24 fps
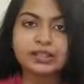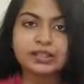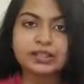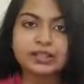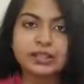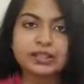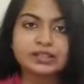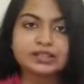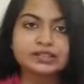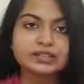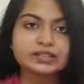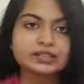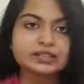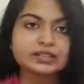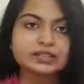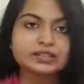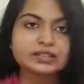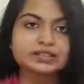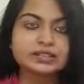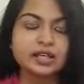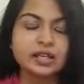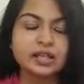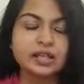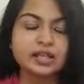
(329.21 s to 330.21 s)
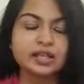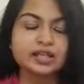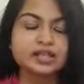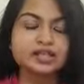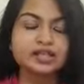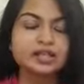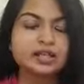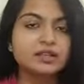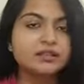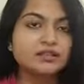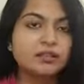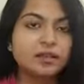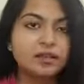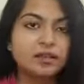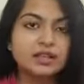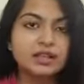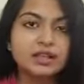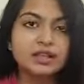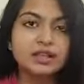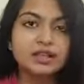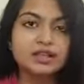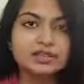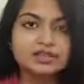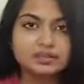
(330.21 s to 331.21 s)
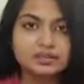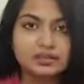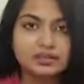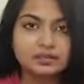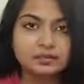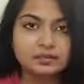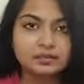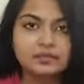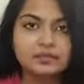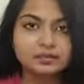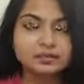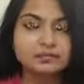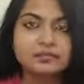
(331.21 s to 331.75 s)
classes and even online exams.